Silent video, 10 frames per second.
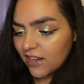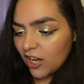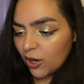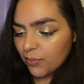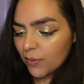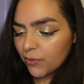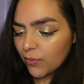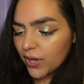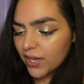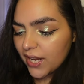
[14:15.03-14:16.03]
a purple
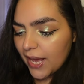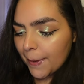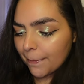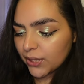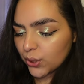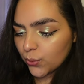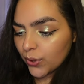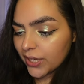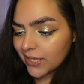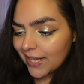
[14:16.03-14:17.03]
one, a blue
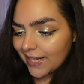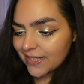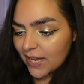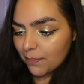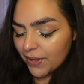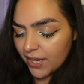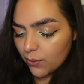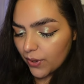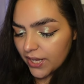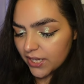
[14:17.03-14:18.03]
one, and a pink
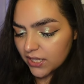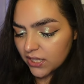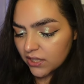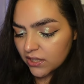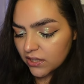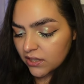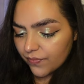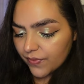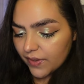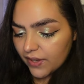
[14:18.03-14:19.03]
one.
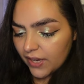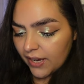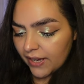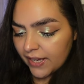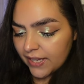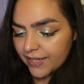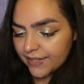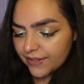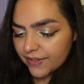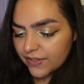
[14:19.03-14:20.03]

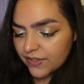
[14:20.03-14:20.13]
And